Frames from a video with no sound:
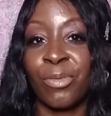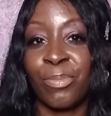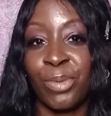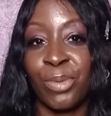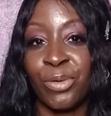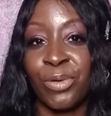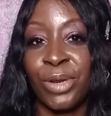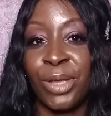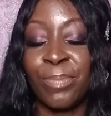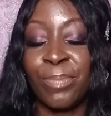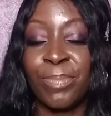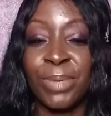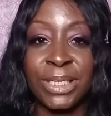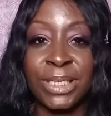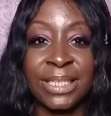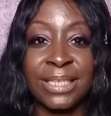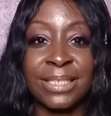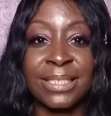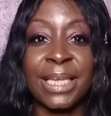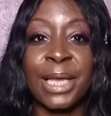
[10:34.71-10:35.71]
beauty,
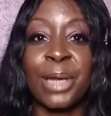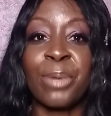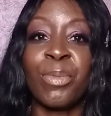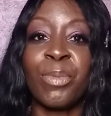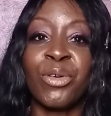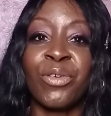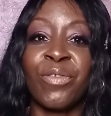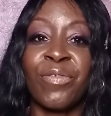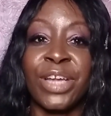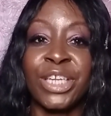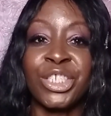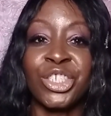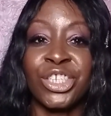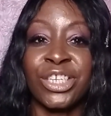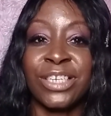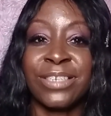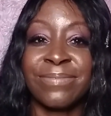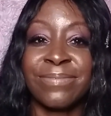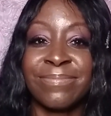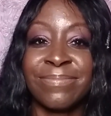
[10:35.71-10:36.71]
business, and
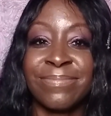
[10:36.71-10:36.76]
motivation.